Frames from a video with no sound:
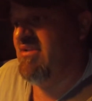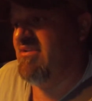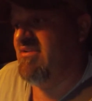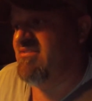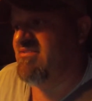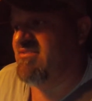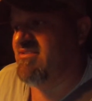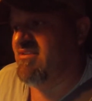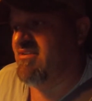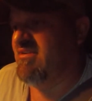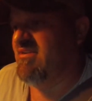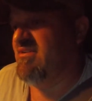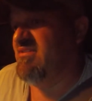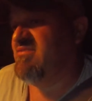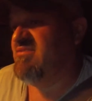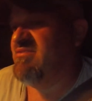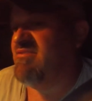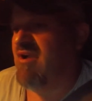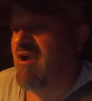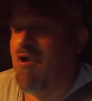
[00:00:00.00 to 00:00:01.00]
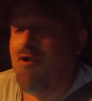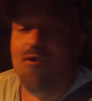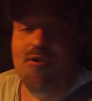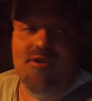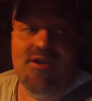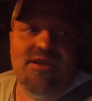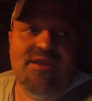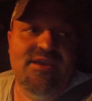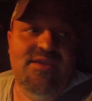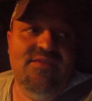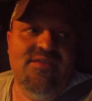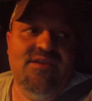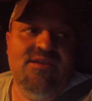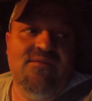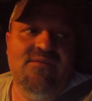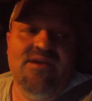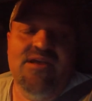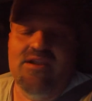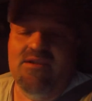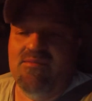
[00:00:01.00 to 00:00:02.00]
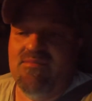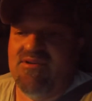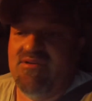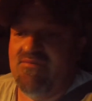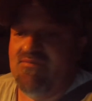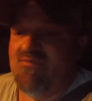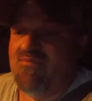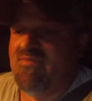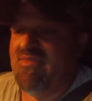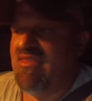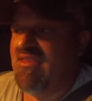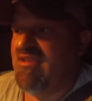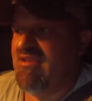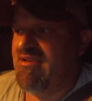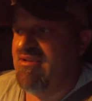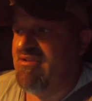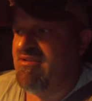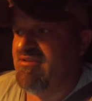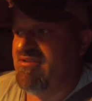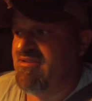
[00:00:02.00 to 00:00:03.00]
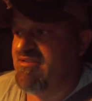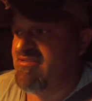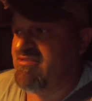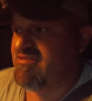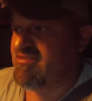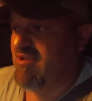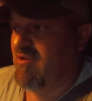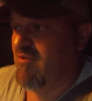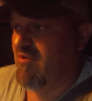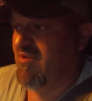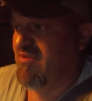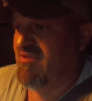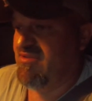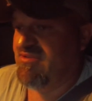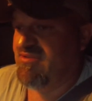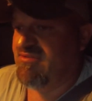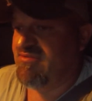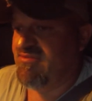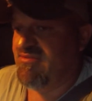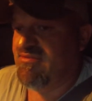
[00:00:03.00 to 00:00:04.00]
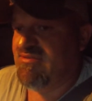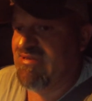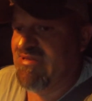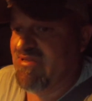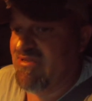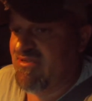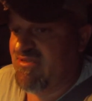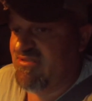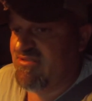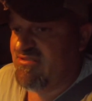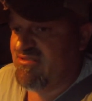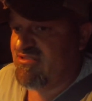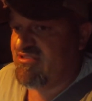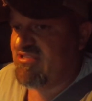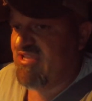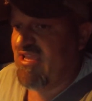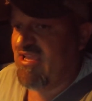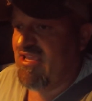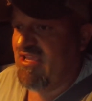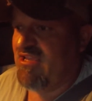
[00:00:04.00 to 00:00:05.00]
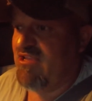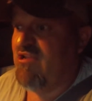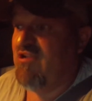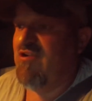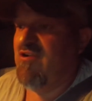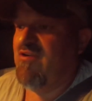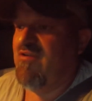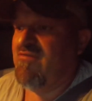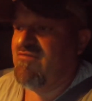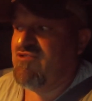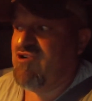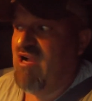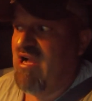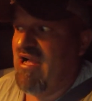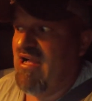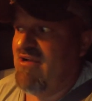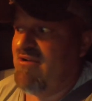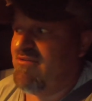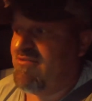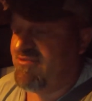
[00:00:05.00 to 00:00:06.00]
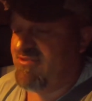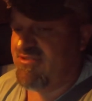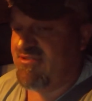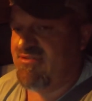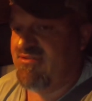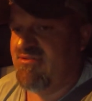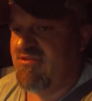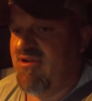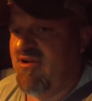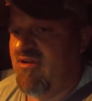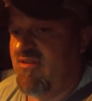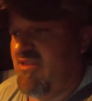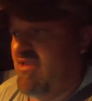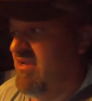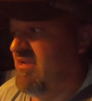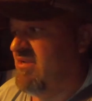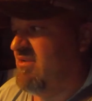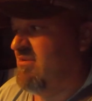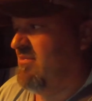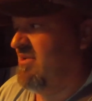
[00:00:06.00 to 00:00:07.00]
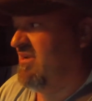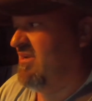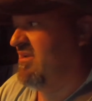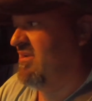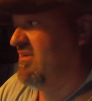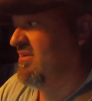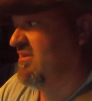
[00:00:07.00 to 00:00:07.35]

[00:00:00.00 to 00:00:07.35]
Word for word: it's uh, it's early in the development. This is only the second year of trials on that tomato.